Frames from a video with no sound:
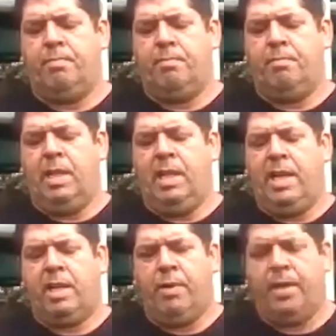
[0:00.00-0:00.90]

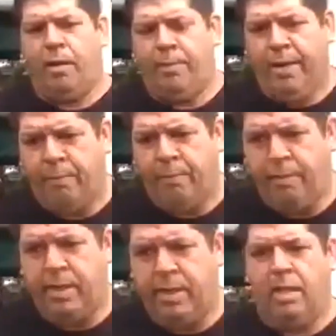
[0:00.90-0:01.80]
link with old people with
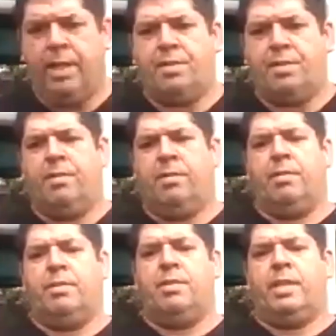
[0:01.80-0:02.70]
knowledge, to
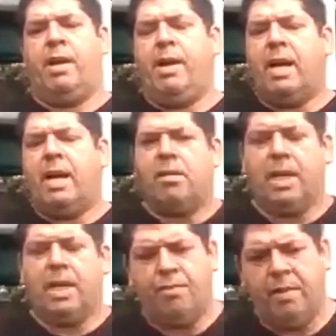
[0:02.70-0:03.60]
go out on
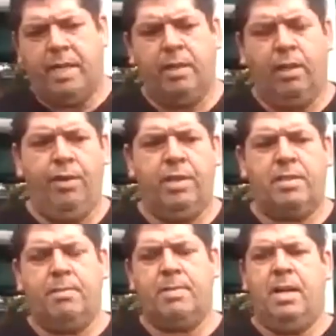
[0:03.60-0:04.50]
country and learn
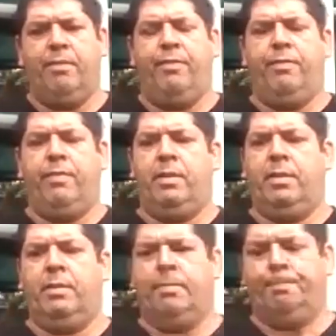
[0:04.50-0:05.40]
some stuff.
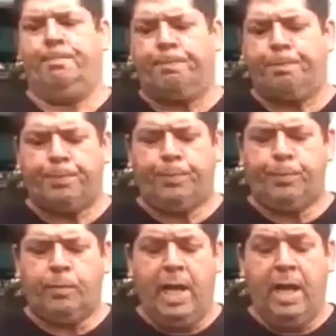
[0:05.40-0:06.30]

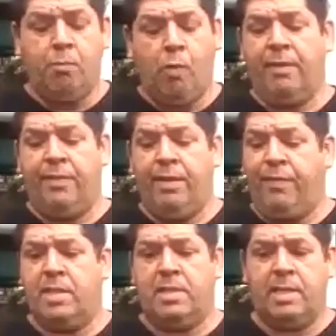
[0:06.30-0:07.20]
And one of the
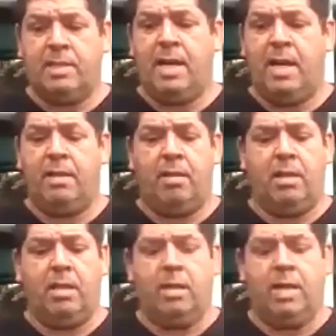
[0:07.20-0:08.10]
first things that
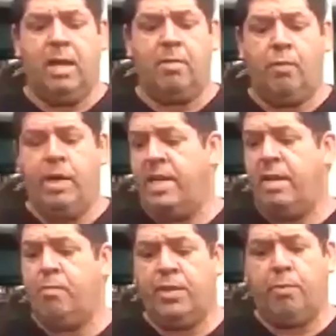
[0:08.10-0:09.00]
we
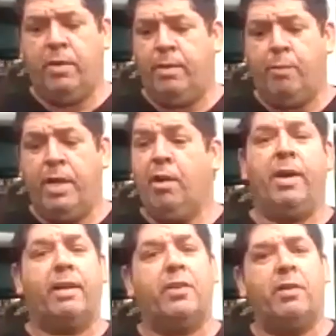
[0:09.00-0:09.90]
did was we got
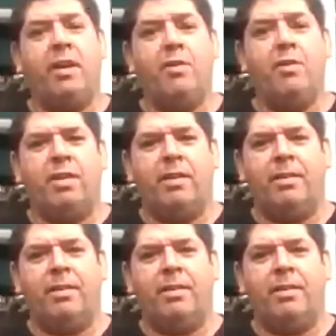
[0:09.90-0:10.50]
back to the ocean.